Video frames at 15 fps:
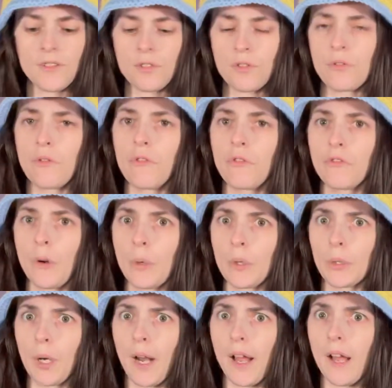to
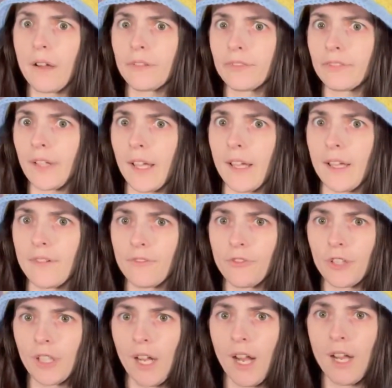photograph and
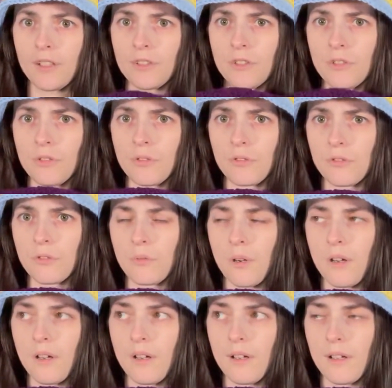forgot to,
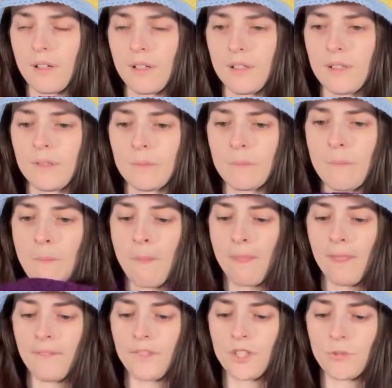
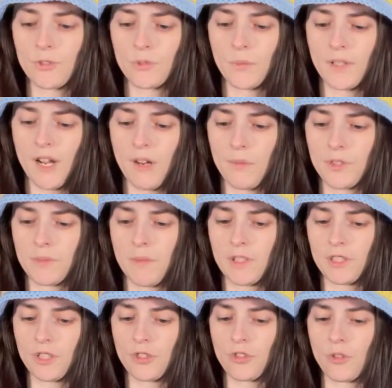this was when I was
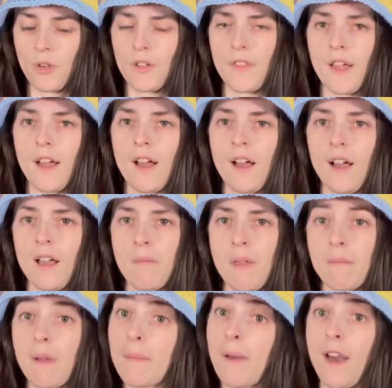making sure that I made
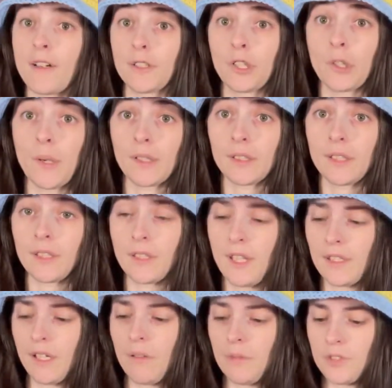my pattern correctly.
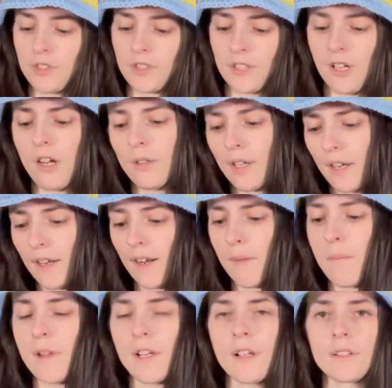Like I was just like, okay, I'm
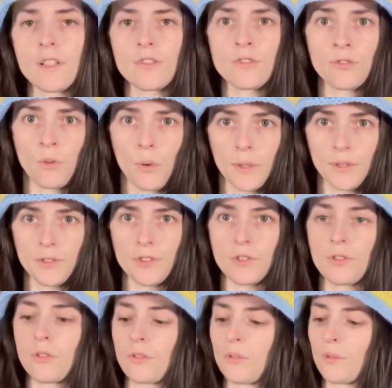making the tutorial
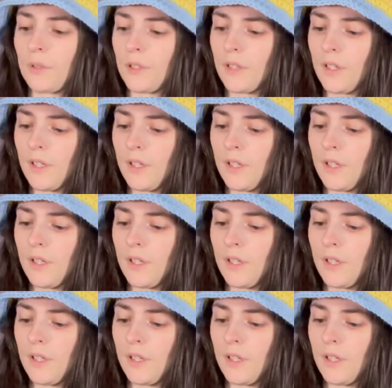soon